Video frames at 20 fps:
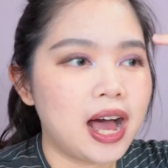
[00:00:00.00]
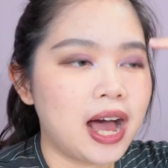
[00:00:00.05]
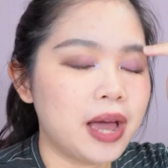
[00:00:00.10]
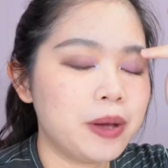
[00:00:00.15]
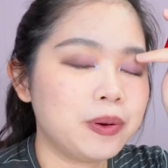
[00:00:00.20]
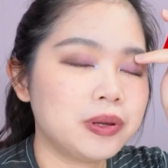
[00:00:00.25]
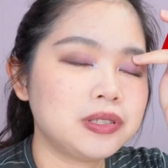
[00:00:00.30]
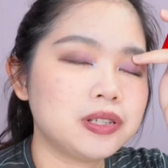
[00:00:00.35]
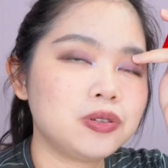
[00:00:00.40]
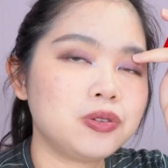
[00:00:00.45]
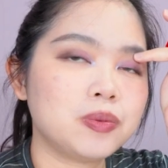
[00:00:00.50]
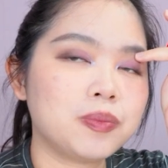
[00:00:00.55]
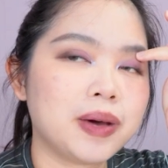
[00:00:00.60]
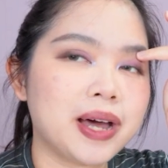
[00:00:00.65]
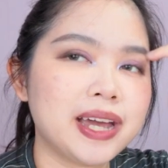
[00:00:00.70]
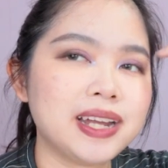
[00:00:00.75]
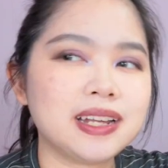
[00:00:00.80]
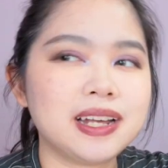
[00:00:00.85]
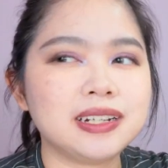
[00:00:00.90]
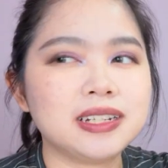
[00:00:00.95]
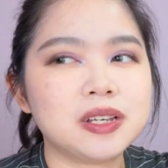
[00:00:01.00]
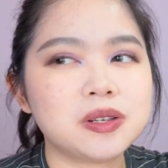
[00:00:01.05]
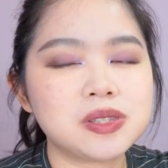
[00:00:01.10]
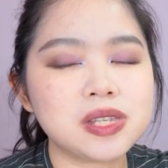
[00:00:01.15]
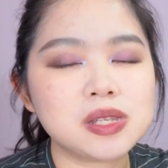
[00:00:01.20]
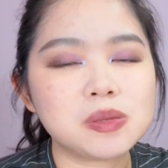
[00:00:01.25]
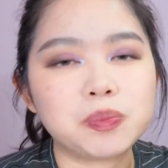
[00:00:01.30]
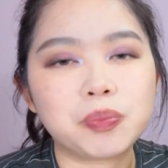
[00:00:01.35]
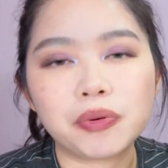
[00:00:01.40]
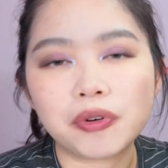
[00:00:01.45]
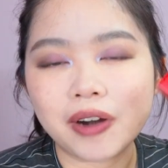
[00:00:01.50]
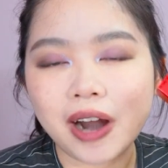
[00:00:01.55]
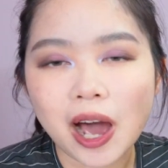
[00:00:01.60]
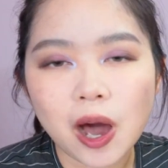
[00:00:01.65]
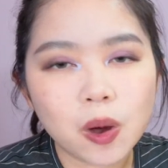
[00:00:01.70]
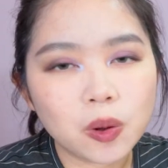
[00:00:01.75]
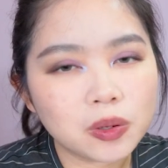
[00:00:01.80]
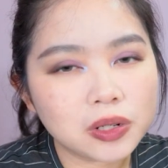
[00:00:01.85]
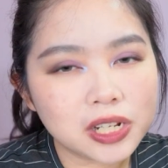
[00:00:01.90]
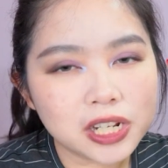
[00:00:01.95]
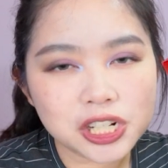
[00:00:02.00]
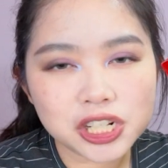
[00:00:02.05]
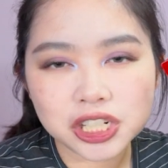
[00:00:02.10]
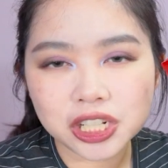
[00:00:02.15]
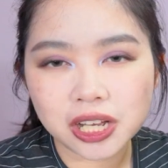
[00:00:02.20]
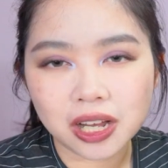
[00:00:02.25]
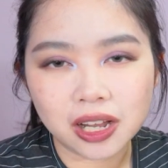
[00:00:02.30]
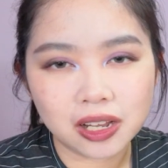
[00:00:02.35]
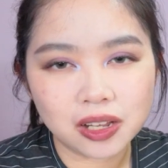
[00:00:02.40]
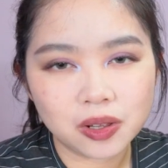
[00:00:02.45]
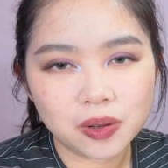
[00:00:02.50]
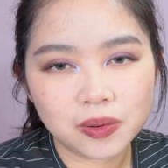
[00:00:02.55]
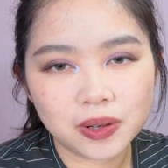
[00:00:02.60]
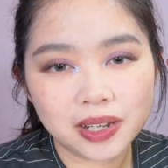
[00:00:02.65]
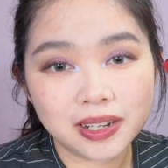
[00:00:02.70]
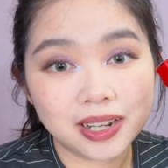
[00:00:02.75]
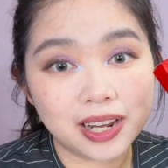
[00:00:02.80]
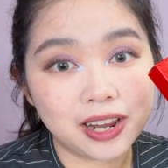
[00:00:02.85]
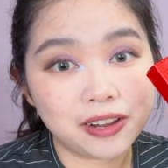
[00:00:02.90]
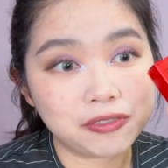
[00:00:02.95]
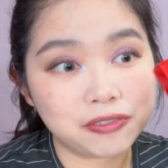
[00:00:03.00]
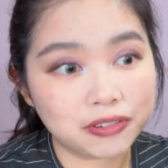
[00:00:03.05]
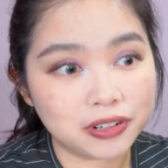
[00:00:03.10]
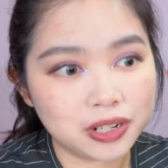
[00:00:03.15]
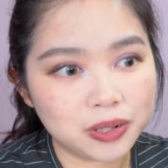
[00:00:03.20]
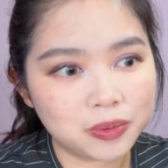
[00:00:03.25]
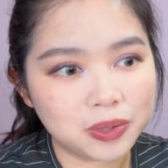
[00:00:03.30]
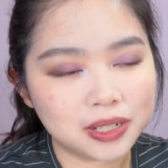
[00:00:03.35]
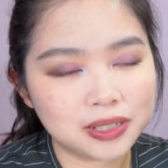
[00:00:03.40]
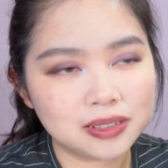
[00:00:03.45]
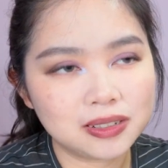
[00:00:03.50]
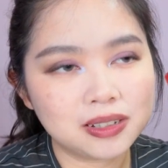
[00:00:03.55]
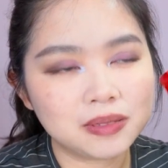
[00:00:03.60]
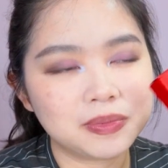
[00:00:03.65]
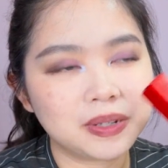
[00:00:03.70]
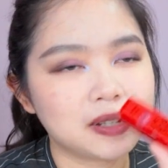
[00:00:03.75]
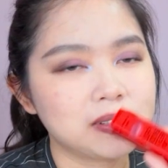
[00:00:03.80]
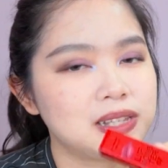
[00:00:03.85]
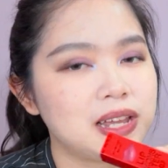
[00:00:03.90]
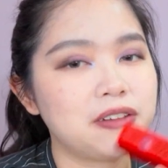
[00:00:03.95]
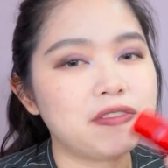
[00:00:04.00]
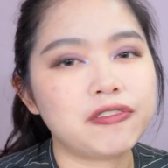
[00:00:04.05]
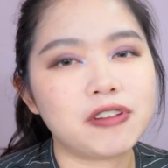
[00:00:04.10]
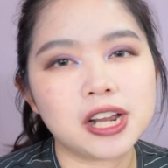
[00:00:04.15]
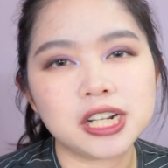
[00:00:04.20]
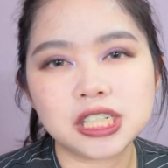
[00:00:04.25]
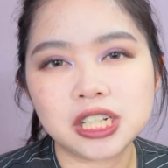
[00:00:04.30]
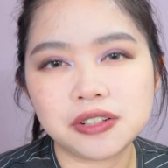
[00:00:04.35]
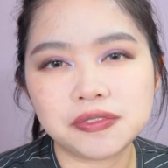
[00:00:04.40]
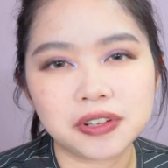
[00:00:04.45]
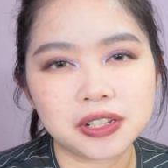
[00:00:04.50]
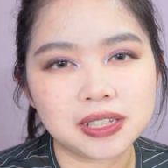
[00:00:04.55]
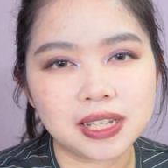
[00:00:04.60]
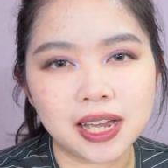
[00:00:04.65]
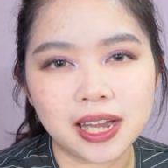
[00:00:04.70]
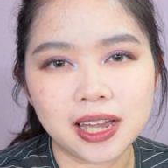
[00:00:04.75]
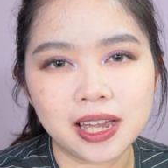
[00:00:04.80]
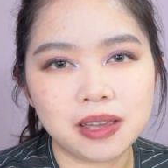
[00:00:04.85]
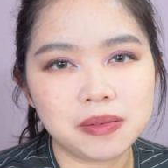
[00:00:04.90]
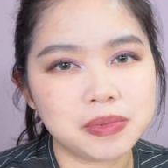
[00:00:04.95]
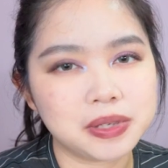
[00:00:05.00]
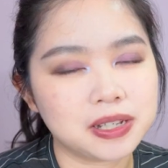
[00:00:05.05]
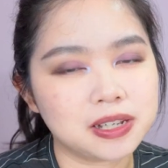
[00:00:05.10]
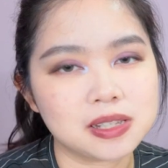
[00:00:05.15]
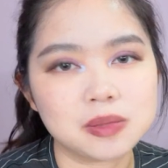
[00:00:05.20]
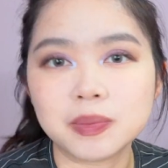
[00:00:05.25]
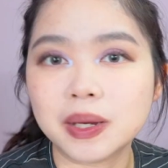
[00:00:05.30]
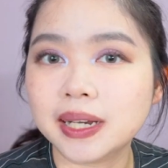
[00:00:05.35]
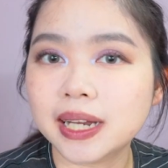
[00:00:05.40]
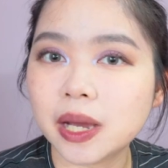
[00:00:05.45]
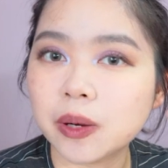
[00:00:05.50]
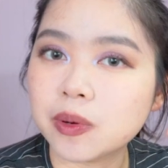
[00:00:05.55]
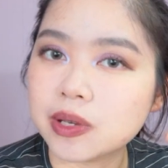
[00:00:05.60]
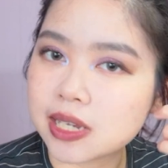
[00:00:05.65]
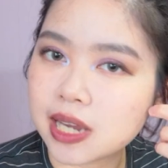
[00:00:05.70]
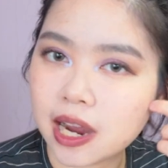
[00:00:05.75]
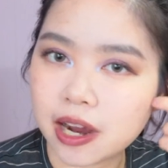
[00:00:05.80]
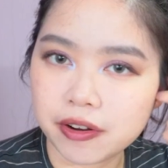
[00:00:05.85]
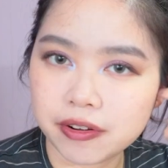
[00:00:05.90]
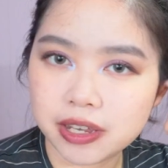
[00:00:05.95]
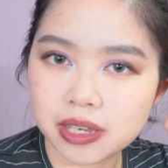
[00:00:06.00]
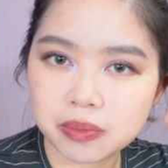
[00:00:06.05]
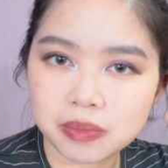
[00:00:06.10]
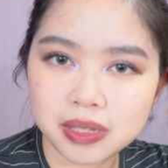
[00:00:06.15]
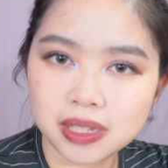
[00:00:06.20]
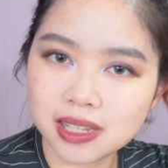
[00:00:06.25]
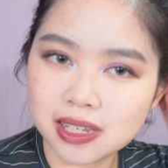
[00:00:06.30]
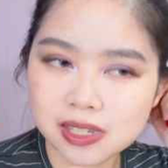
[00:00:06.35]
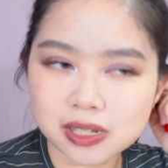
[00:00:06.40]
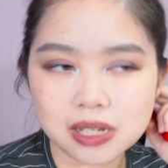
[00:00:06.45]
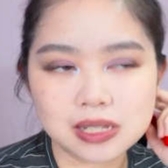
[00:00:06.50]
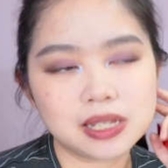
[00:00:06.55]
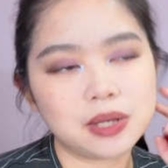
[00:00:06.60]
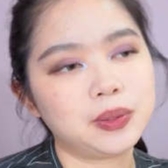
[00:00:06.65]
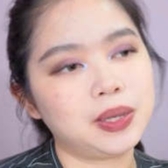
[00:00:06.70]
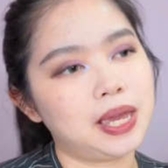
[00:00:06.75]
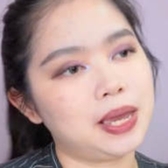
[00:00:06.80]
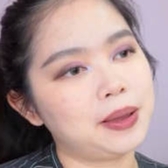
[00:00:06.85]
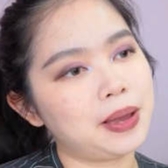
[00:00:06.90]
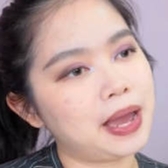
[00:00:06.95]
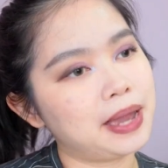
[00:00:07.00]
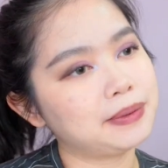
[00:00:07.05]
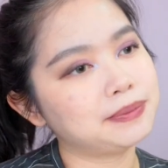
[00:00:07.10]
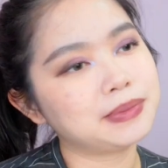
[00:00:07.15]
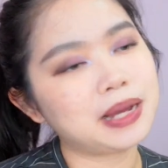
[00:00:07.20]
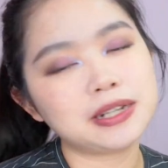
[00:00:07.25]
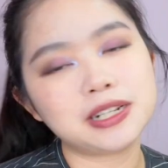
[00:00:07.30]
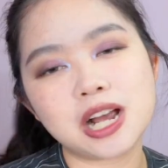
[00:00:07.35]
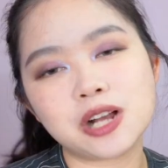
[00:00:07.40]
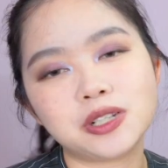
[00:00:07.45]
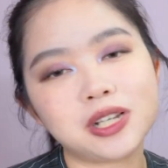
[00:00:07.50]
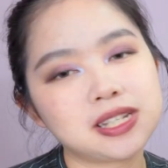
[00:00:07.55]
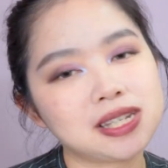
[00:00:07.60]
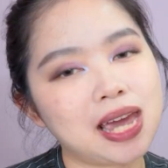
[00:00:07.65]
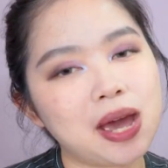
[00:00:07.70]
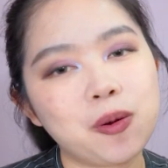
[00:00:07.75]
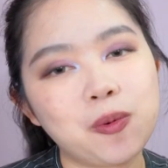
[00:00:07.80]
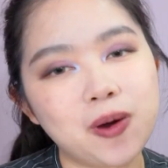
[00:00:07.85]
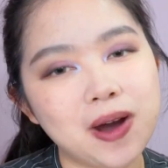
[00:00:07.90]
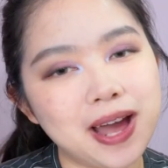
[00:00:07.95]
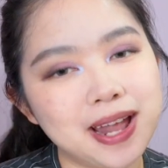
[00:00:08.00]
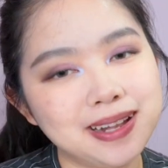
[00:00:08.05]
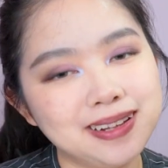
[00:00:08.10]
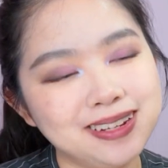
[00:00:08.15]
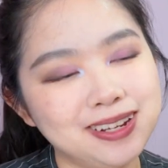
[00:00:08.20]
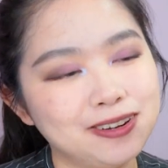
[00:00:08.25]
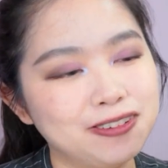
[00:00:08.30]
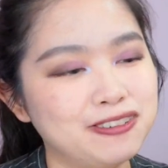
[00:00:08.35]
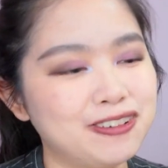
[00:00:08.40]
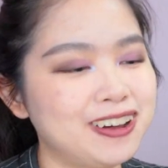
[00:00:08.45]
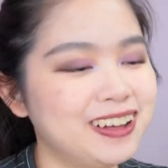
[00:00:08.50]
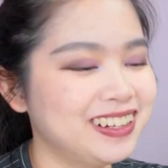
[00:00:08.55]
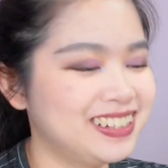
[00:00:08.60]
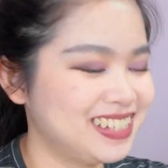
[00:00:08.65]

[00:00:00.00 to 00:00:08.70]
I wanted to buy, like, there was this brownish color one that I really wanted, but I was like rushing for time because my dad was hurrying me. So I was like, okay, I try to just get one, you know,